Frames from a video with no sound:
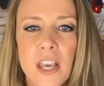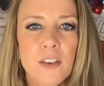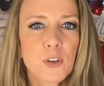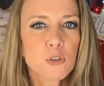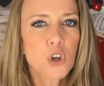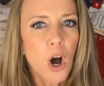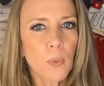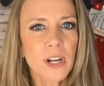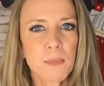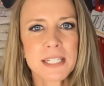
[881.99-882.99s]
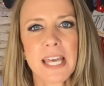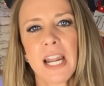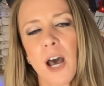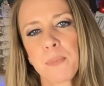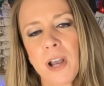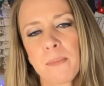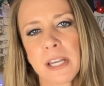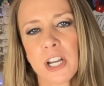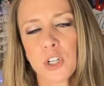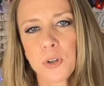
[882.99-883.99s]
If you don't want to miss that
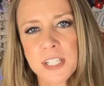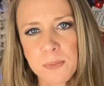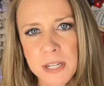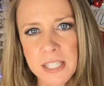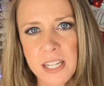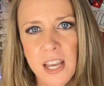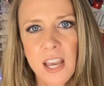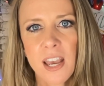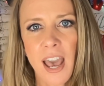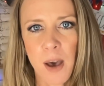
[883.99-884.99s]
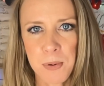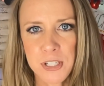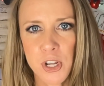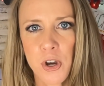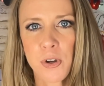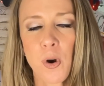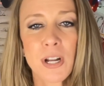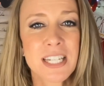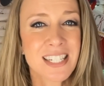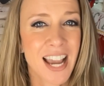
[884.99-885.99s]
upcoming Christmas episode on
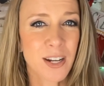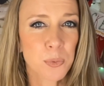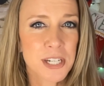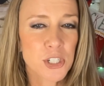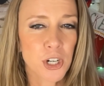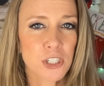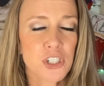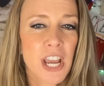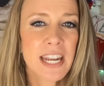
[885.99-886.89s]
design research,